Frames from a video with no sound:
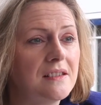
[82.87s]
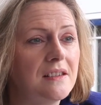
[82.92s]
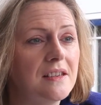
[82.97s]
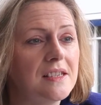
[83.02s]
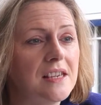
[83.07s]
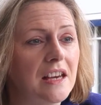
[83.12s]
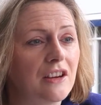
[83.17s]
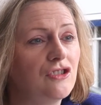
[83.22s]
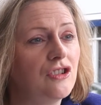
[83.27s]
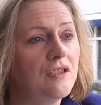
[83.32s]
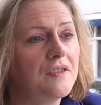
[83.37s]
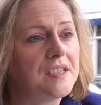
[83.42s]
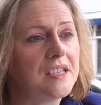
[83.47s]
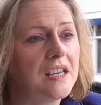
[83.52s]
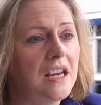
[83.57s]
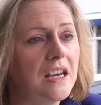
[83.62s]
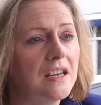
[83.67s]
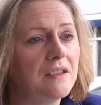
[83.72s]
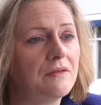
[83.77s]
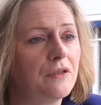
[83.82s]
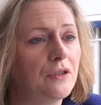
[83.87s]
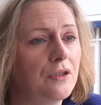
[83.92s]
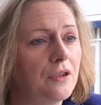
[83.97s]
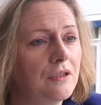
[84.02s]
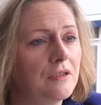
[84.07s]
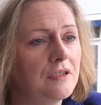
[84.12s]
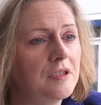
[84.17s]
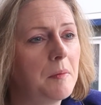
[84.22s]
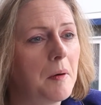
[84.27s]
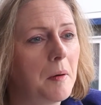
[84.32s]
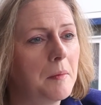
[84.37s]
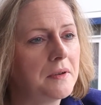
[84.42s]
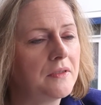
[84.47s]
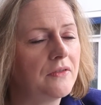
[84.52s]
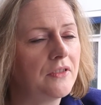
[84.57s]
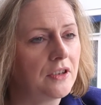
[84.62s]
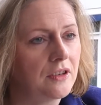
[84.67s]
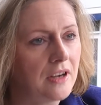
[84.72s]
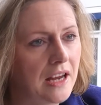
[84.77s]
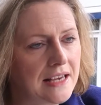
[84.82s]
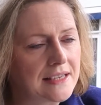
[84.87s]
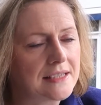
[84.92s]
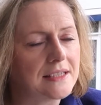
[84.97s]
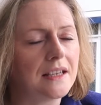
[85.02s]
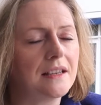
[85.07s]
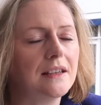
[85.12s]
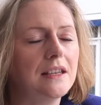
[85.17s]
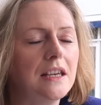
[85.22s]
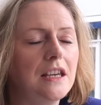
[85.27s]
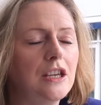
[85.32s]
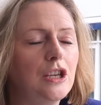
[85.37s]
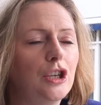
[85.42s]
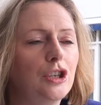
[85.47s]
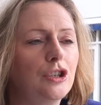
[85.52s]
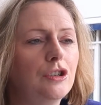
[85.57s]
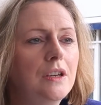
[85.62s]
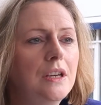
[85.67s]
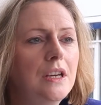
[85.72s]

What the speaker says: the Secretary of State for the Department for exiting the EU,